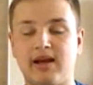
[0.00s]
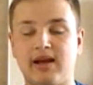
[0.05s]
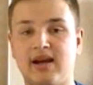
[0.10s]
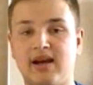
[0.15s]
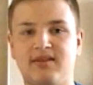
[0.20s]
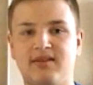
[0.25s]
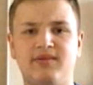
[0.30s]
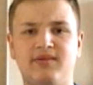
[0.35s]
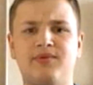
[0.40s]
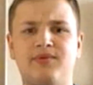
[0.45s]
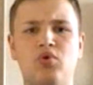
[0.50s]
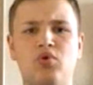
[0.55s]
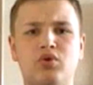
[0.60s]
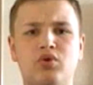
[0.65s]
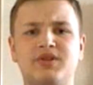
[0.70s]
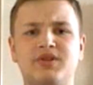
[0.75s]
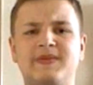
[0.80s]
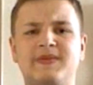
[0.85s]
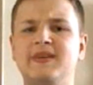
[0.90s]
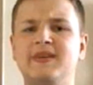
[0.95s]
And of
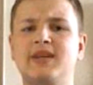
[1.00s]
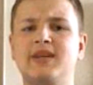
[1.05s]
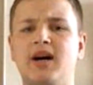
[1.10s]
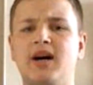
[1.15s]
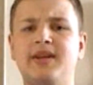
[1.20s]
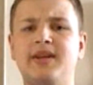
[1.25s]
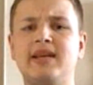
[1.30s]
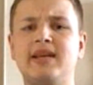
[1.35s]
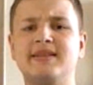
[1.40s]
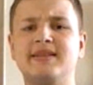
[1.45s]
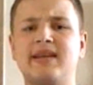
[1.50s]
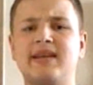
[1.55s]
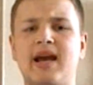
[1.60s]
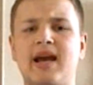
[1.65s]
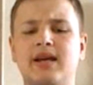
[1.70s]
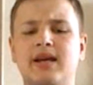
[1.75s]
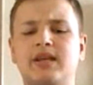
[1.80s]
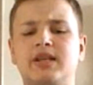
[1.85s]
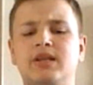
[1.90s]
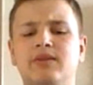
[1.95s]
course the gun is
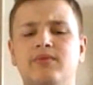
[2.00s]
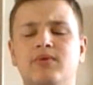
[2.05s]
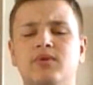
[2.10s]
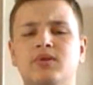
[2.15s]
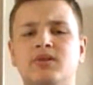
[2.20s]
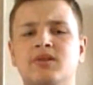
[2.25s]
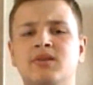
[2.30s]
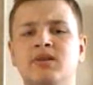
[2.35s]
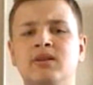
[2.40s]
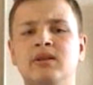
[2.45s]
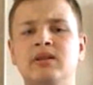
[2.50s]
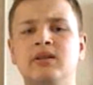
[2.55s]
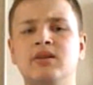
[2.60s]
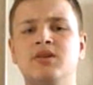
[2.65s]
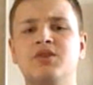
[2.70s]
accurate.